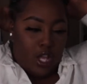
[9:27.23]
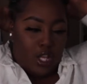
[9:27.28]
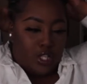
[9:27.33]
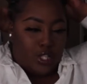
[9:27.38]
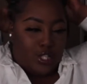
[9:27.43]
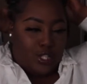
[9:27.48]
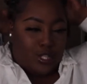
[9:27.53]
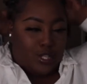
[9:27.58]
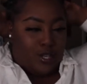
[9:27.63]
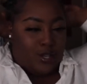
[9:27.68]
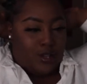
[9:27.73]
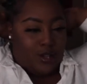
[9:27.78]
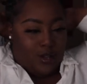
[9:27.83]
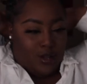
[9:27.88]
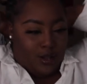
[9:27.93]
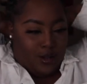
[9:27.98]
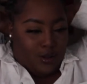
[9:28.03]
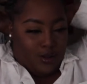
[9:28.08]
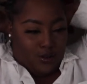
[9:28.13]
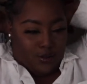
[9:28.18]

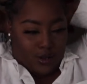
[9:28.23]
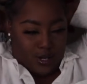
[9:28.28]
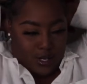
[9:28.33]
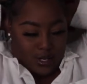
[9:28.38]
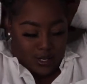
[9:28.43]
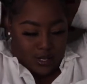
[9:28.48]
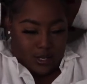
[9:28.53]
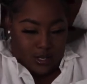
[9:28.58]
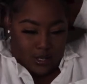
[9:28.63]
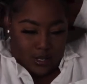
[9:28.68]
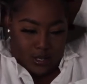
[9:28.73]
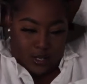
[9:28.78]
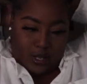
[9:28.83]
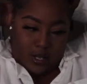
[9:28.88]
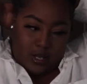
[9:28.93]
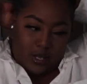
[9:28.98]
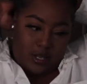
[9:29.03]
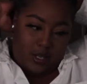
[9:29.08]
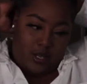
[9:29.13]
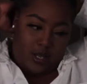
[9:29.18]
So
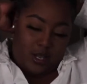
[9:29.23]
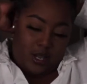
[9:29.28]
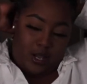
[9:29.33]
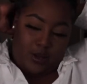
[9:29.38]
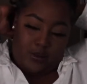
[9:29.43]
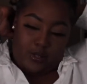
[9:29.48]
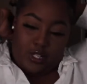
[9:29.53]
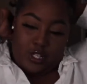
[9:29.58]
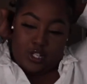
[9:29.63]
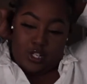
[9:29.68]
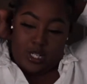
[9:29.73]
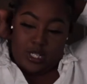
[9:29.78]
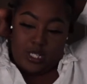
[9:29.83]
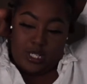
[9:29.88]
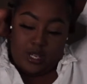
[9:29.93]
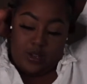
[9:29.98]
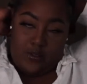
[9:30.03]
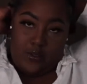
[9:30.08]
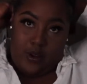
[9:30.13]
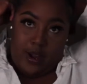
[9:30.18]
I was
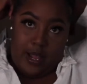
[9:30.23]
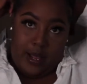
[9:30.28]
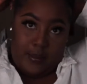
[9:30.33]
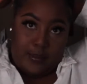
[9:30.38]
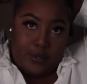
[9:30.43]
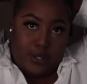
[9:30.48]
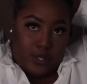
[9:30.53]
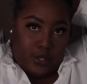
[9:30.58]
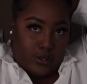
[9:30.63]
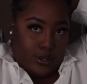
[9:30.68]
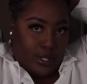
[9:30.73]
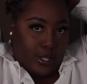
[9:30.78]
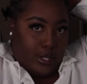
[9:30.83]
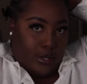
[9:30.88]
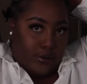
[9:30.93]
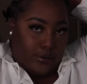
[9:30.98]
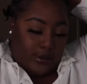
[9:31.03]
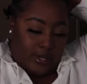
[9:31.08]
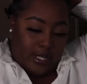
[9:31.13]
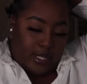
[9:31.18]
stressing for absolutely
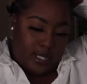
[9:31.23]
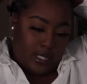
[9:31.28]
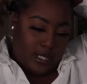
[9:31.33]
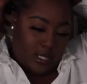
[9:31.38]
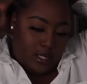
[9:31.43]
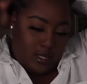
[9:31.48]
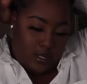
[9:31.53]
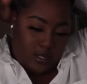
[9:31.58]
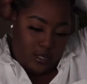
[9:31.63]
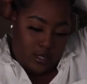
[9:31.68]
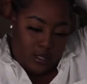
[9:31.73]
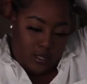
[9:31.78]
no reason.